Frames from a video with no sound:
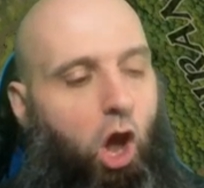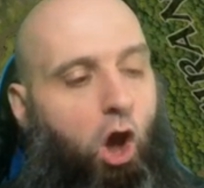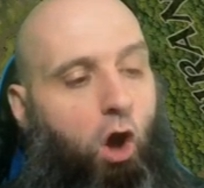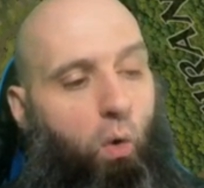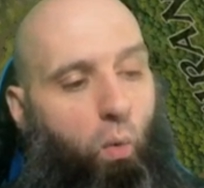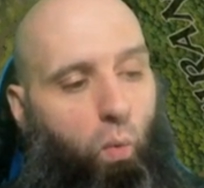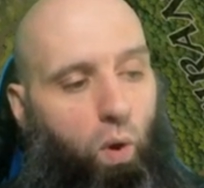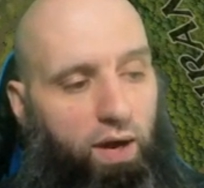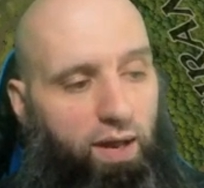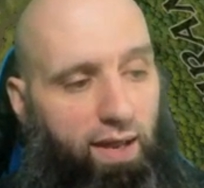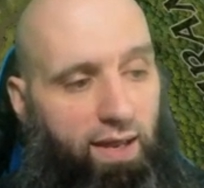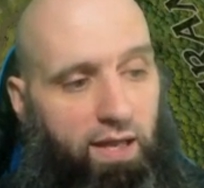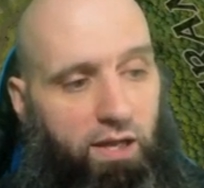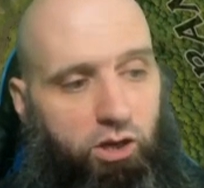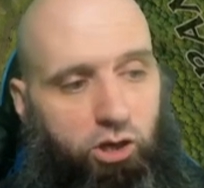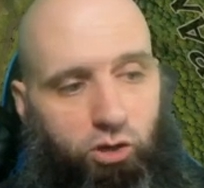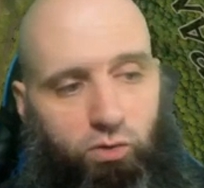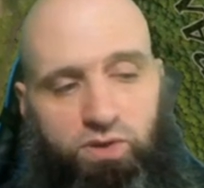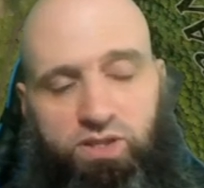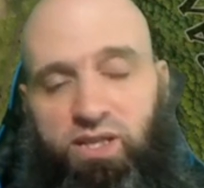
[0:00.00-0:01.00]
What I can
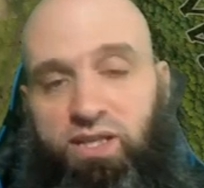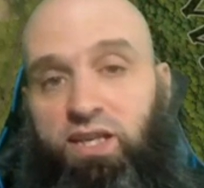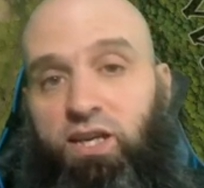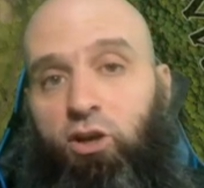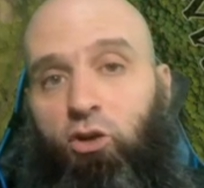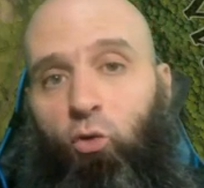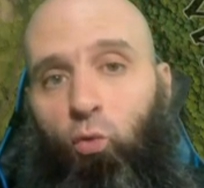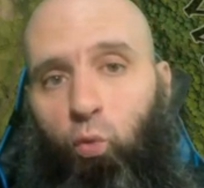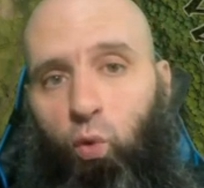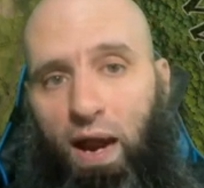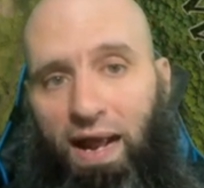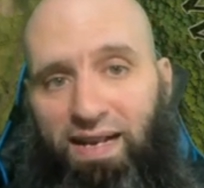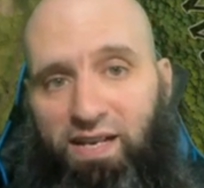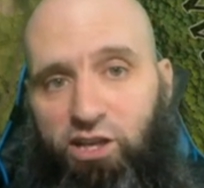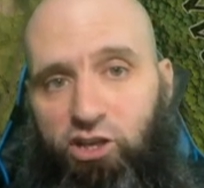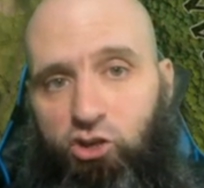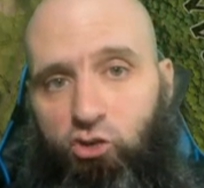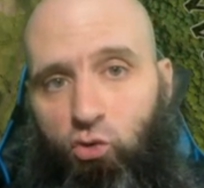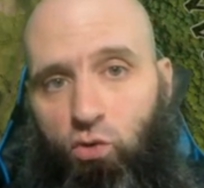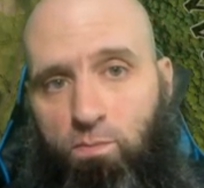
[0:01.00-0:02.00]
do is I can grant
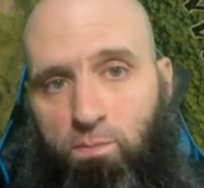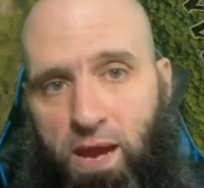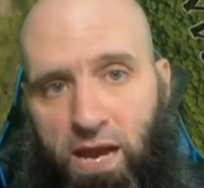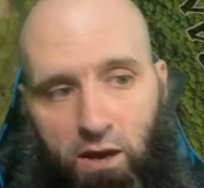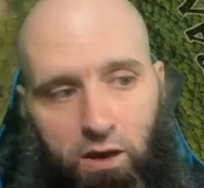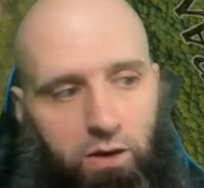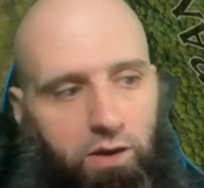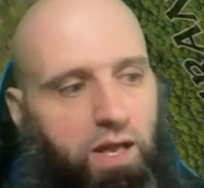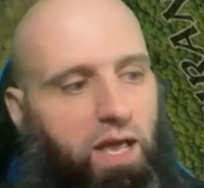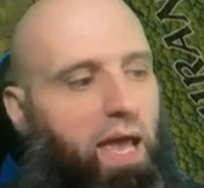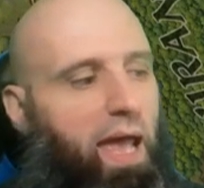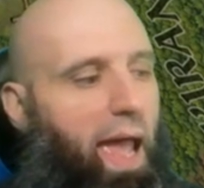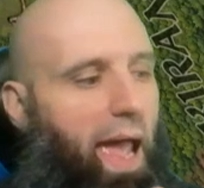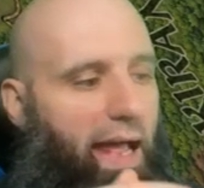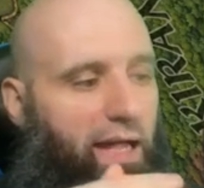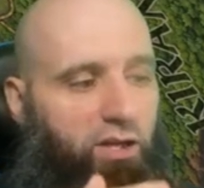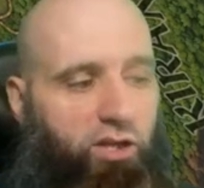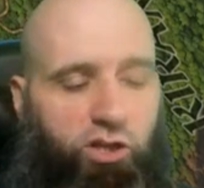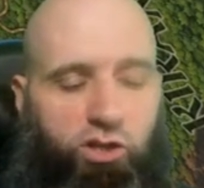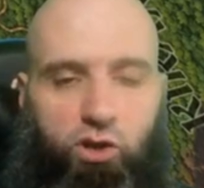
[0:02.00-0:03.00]
it to a baron
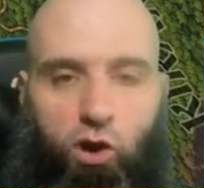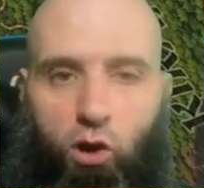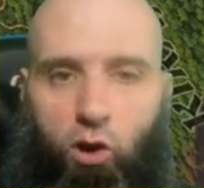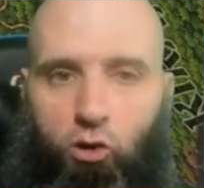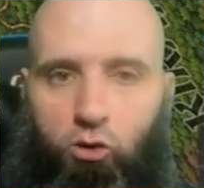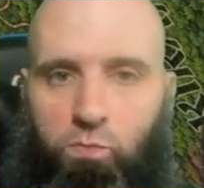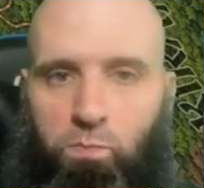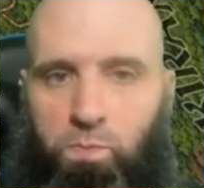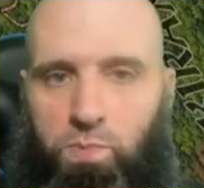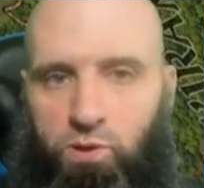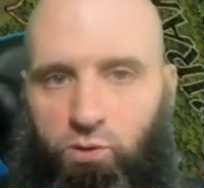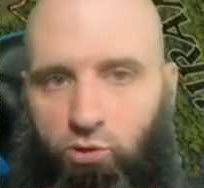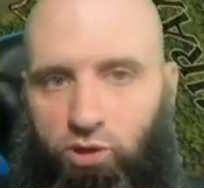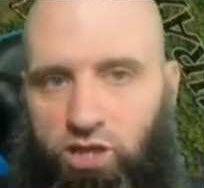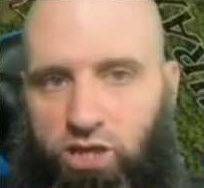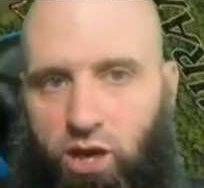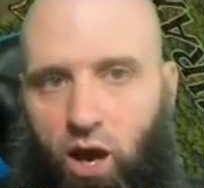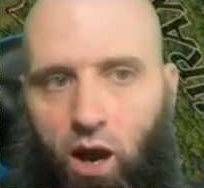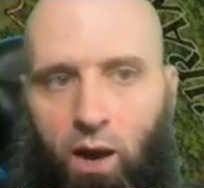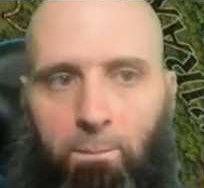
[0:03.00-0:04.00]
and start
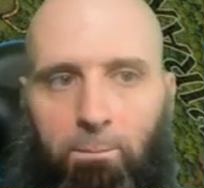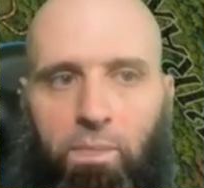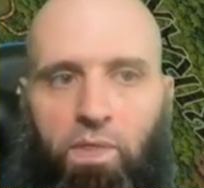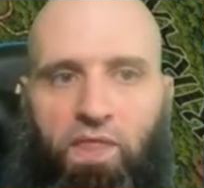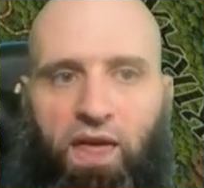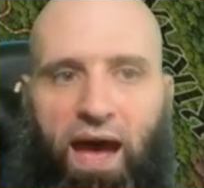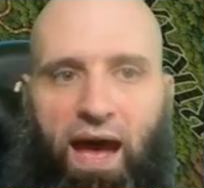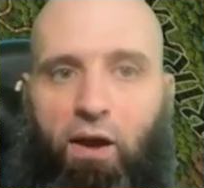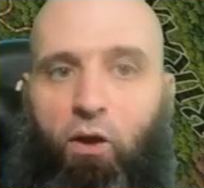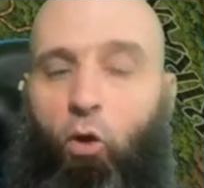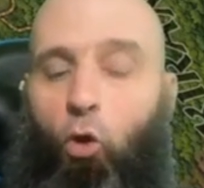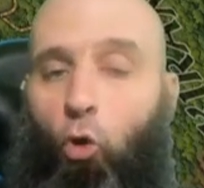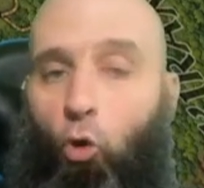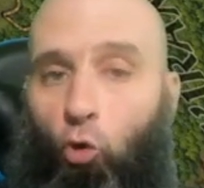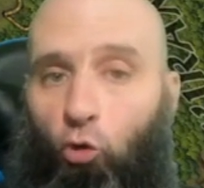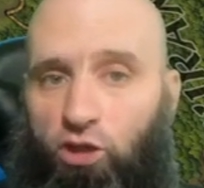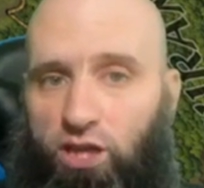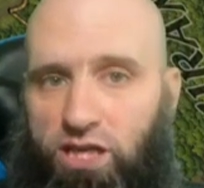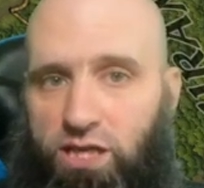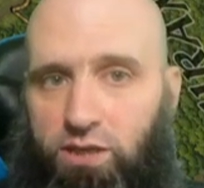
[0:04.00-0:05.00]
building up that
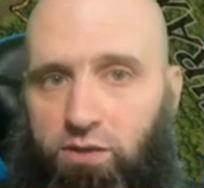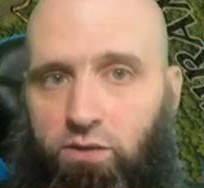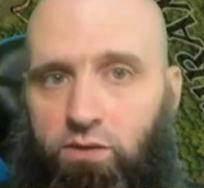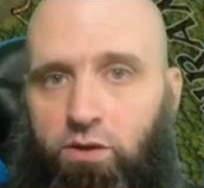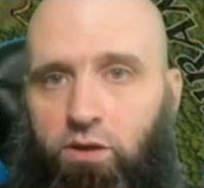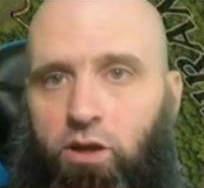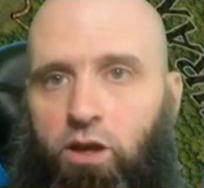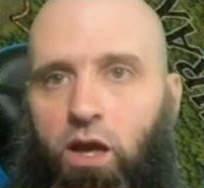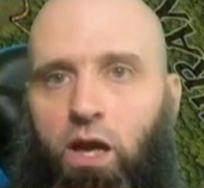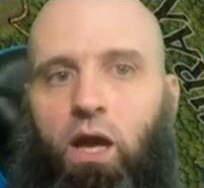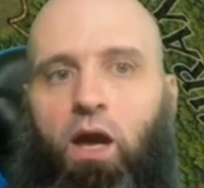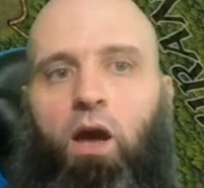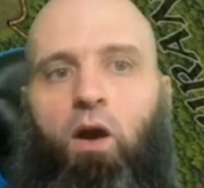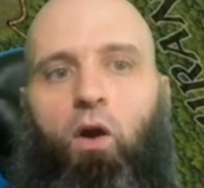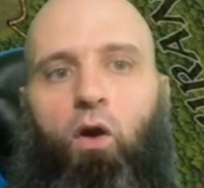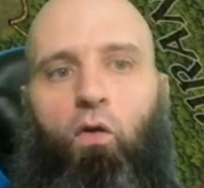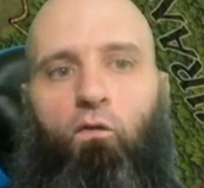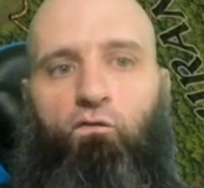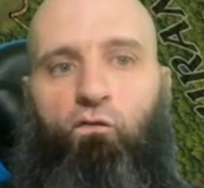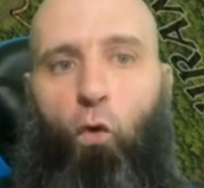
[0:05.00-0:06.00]
holding
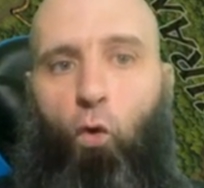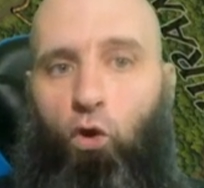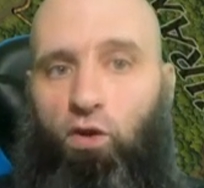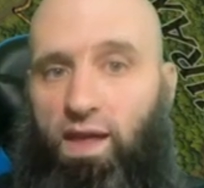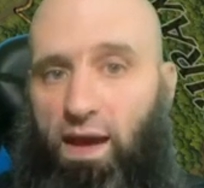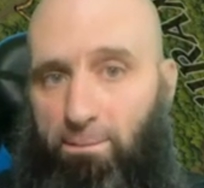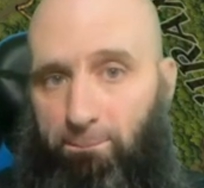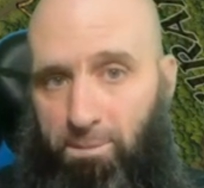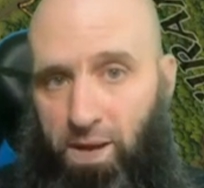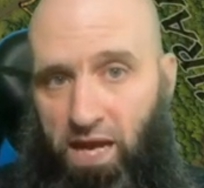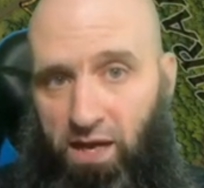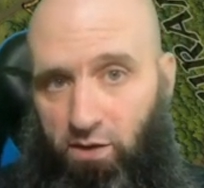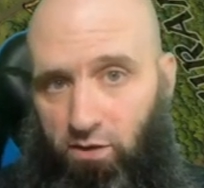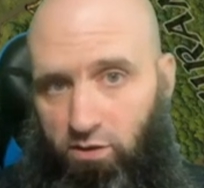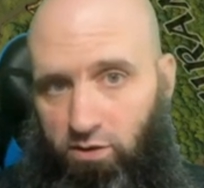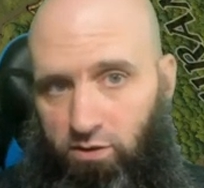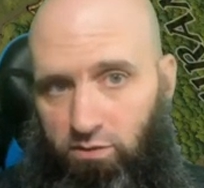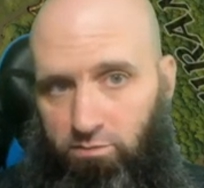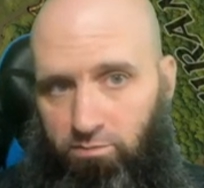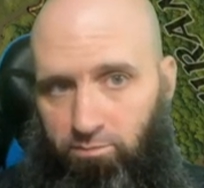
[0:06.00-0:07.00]
for that
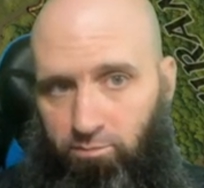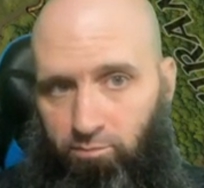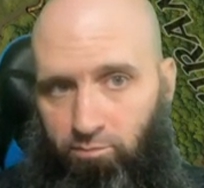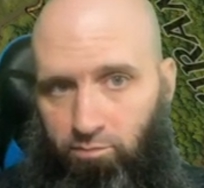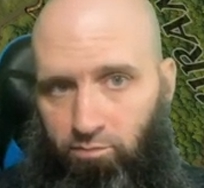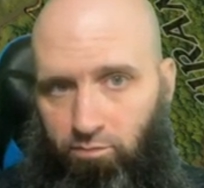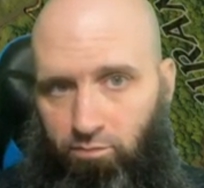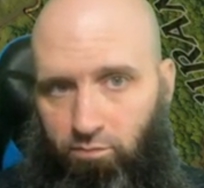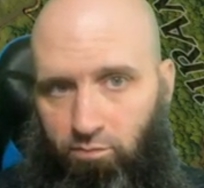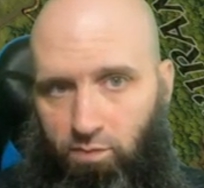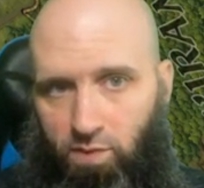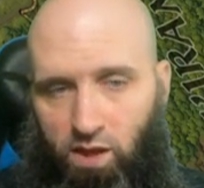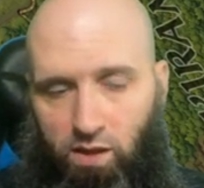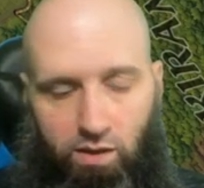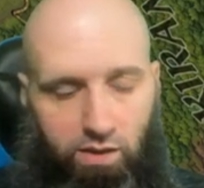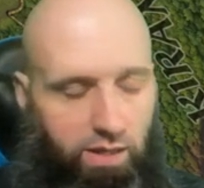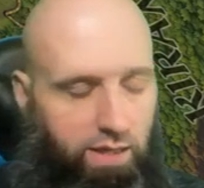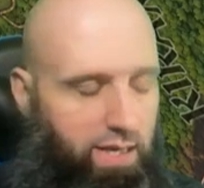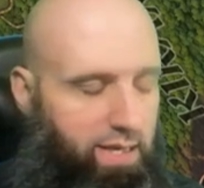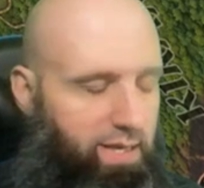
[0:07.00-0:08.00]
baron. He